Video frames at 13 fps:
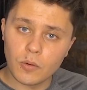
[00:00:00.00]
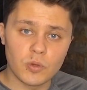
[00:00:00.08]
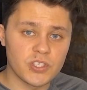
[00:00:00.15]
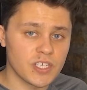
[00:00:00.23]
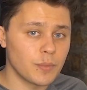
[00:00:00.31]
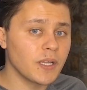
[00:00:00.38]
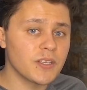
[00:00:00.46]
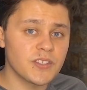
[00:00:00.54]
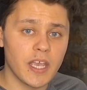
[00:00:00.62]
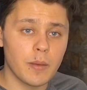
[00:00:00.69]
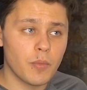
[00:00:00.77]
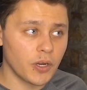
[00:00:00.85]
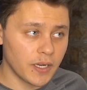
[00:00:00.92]
When someone else
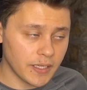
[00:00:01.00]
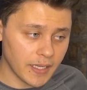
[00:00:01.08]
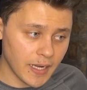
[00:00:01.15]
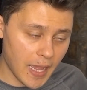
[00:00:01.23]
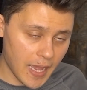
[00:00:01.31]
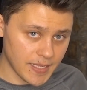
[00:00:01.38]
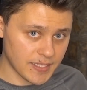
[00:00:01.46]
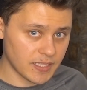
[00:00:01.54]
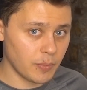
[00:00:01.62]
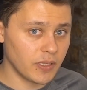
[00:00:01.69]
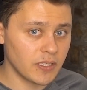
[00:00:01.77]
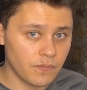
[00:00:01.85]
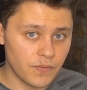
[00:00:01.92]
came on and again asked
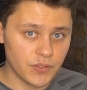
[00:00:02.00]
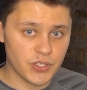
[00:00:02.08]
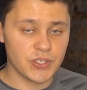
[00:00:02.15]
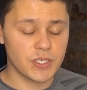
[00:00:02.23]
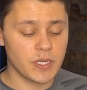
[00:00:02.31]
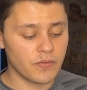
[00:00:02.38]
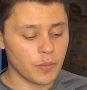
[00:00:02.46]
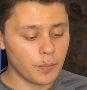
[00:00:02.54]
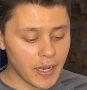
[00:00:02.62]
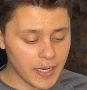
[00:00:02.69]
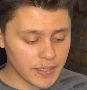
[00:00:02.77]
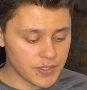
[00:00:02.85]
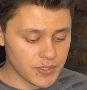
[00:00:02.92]
about the efficiency of the
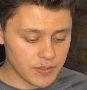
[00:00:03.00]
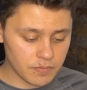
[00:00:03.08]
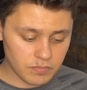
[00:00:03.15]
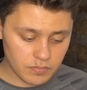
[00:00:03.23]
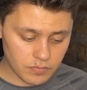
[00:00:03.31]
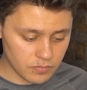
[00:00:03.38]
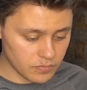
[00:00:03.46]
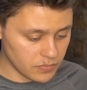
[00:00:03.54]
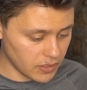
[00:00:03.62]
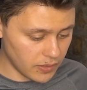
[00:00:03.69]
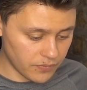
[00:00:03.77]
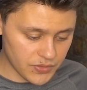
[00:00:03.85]
bots, they've